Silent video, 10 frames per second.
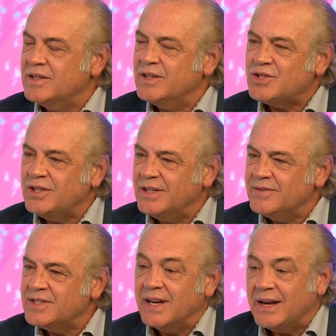
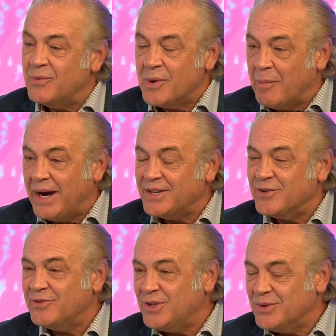initiatives, and I'd remind
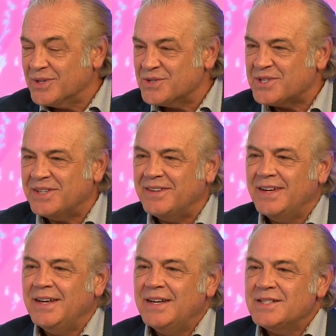your viewers that
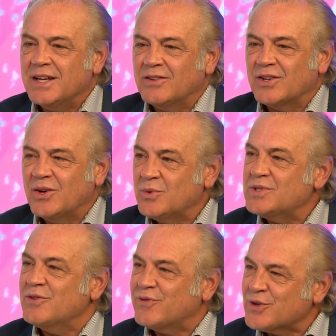South Dakota
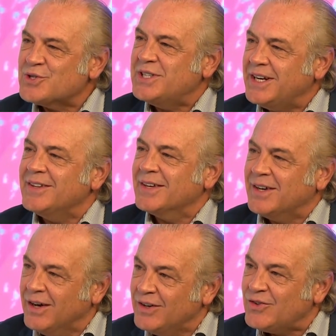was the first state in the
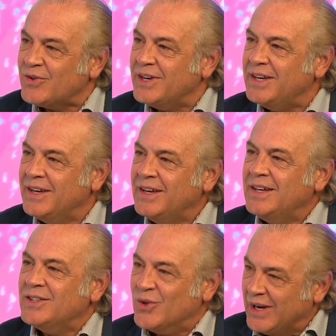country
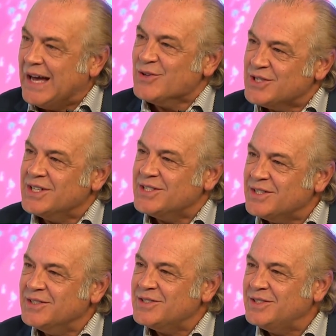to allow
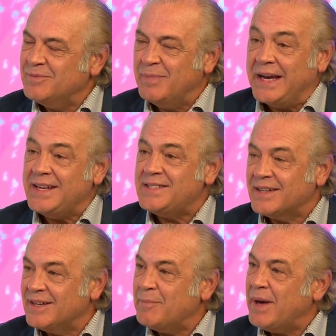citizens to
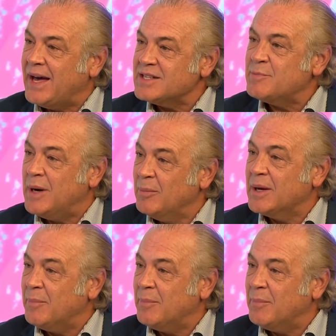basically pass public